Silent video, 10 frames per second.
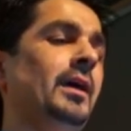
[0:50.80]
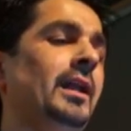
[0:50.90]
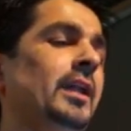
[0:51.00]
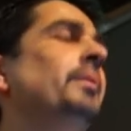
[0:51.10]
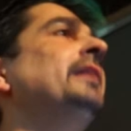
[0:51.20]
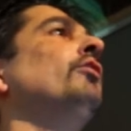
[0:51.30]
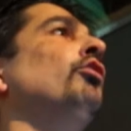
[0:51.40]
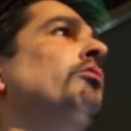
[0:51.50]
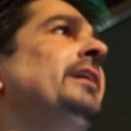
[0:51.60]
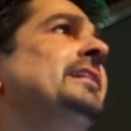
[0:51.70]
A little bit of
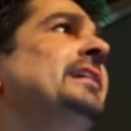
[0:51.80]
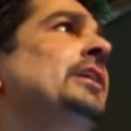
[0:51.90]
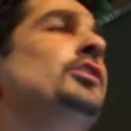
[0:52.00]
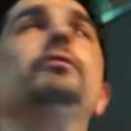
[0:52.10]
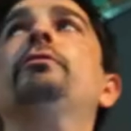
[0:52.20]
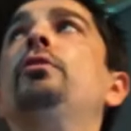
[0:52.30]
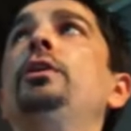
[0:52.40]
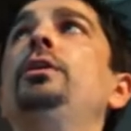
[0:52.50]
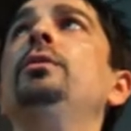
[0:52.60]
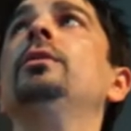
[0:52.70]
orientation for
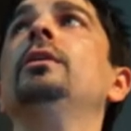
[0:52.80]
you.